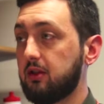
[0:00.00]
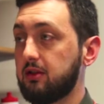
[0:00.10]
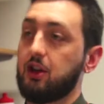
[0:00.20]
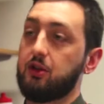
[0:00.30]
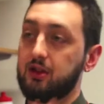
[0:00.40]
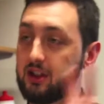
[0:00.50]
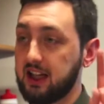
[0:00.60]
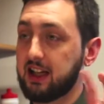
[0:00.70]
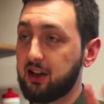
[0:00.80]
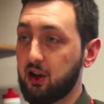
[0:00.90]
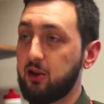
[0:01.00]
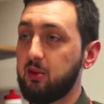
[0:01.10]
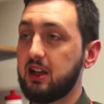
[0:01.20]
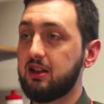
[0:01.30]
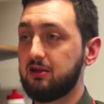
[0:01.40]
the gig
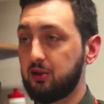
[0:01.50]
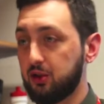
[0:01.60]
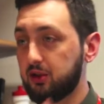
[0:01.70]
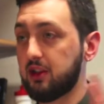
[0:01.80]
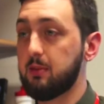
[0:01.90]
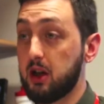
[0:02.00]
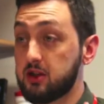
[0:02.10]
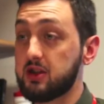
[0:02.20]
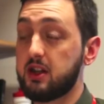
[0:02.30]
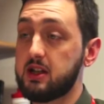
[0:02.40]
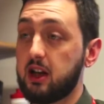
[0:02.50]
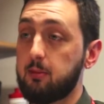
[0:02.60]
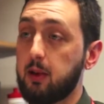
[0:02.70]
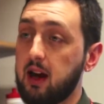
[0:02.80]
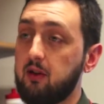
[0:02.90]
economy or the emergence of these kind
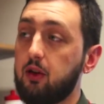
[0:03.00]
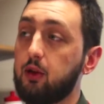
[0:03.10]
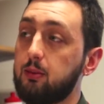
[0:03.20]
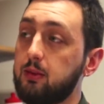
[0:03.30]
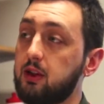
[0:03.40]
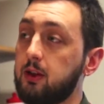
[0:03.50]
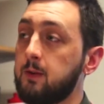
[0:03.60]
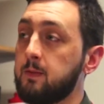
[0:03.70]
of platforms